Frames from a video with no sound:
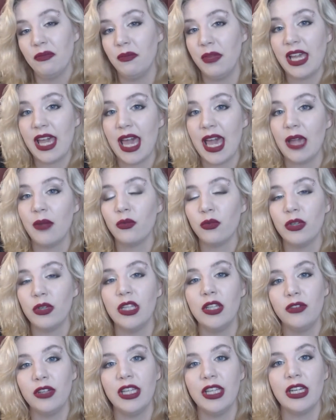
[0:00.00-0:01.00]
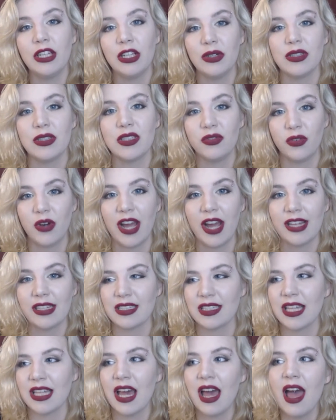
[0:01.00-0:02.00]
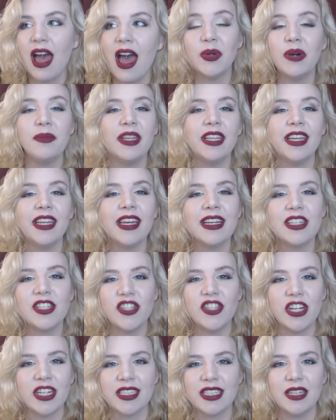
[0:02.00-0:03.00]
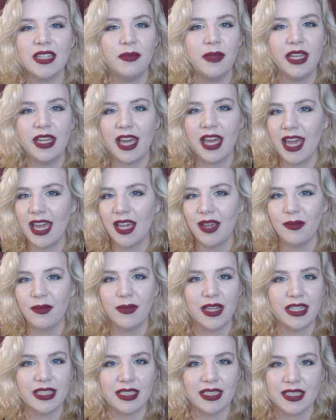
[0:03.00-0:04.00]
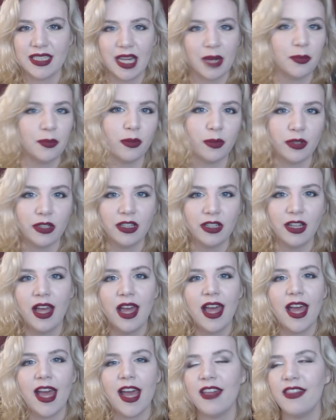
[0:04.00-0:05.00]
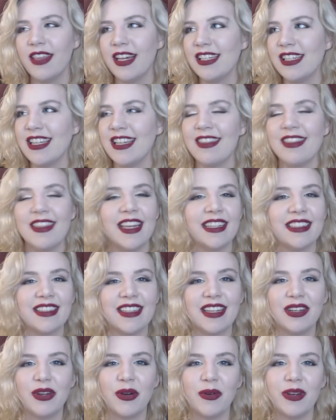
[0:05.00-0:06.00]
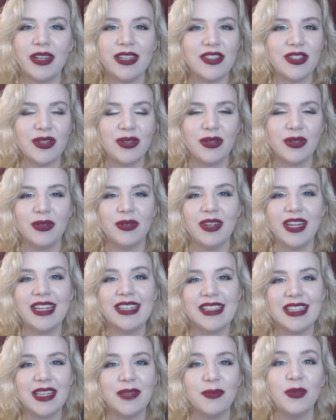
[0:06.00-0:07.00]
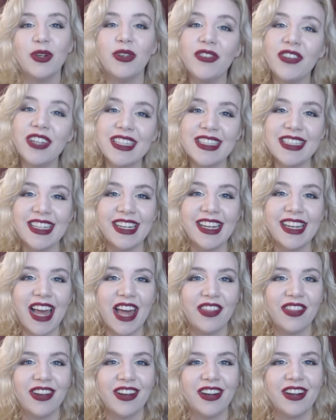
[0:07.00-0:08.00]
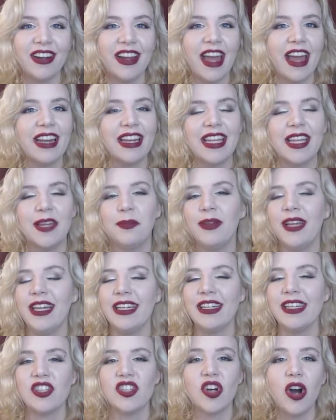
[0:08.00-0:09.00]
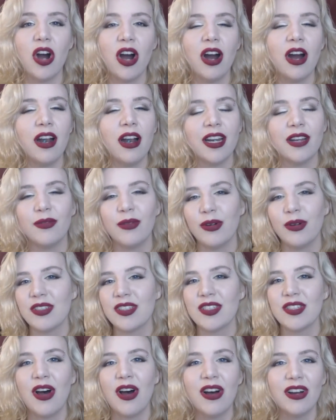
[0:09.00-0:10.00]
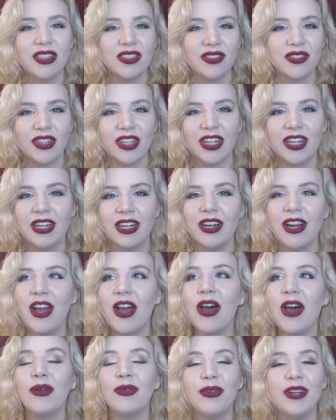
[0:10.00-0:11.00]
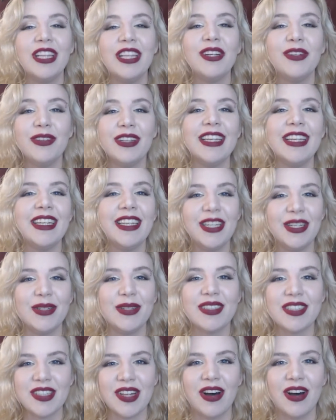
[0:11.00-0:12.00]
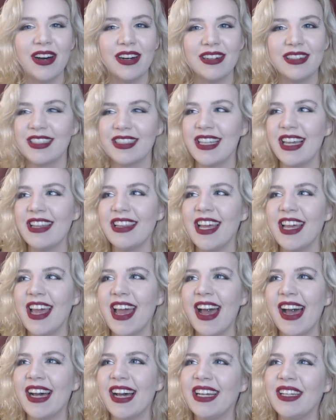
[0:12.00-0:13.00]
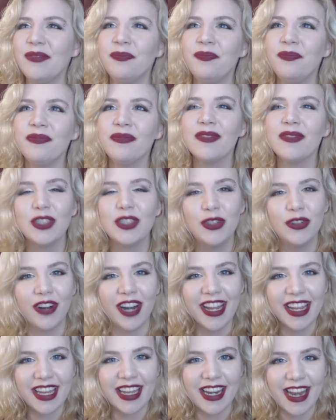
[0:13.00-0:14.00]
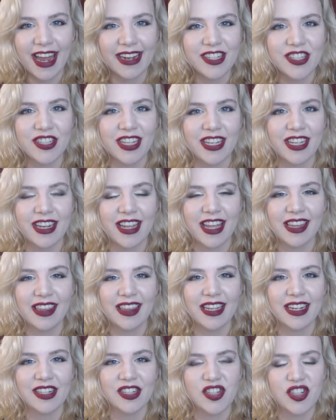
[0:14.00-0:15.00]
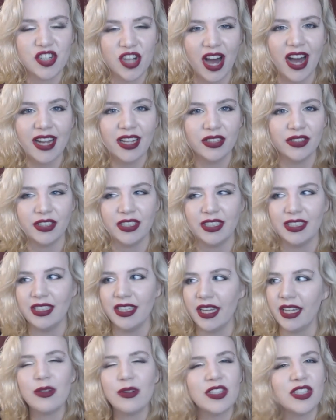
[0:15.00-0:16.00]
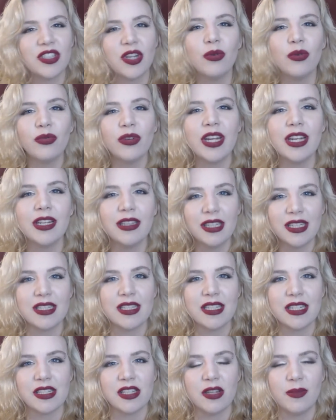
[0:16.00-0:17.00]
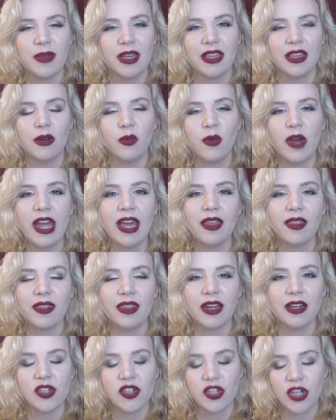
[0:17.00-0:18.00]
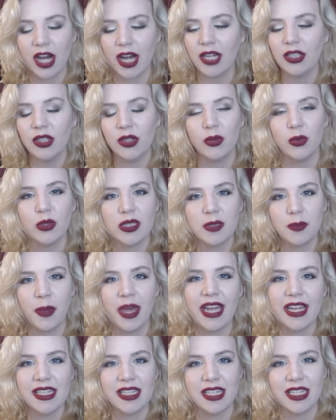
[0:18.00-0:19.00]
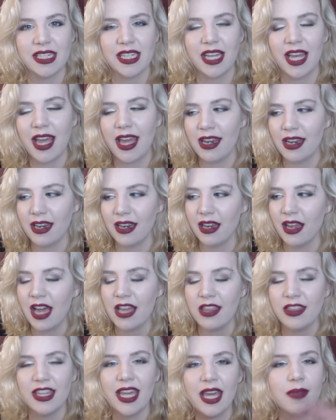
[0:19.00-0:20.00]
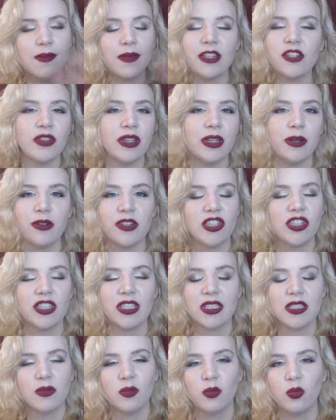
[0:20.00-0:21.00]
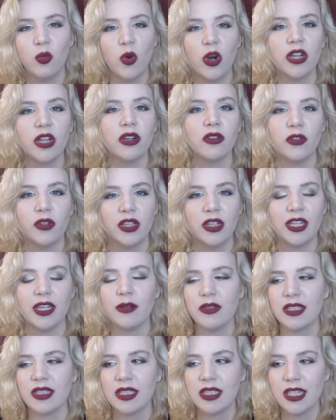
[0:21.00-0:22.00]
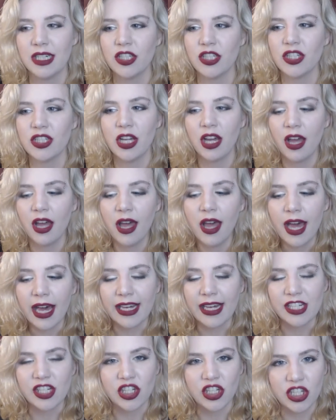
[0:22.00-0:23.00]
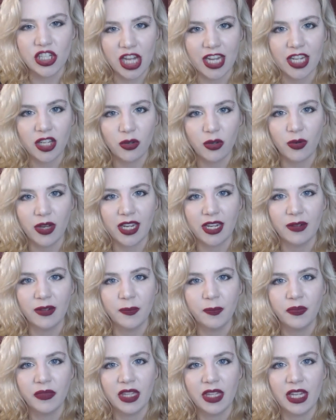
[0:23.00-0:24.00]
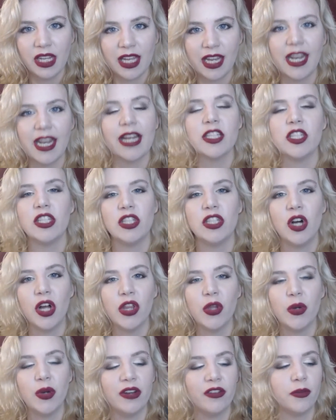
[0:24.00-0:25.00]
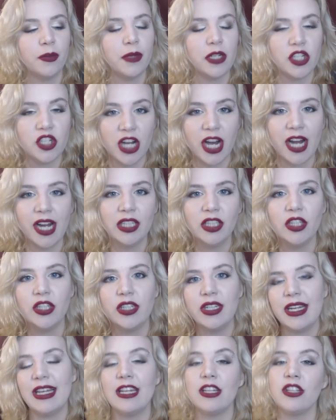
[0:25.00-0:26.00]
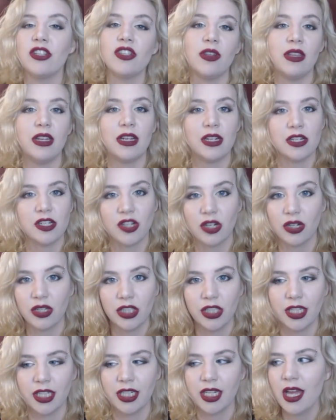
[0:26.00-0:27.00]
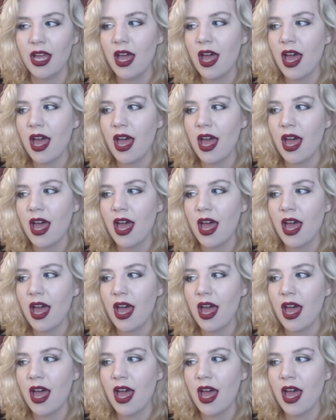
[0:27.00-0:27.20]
became really, really close friends. So Amelia and Justin became inseparable, and they did things like going to indie movies together, and he played guitar and wrote songs for her, really, really cute songs, and they had great connection in their childhood. Like it was so realistic to me the way their childhood was painted, and uh, the imagery was just wonderful, and it was such a genuine connection all the way from their childhood into their adulthood.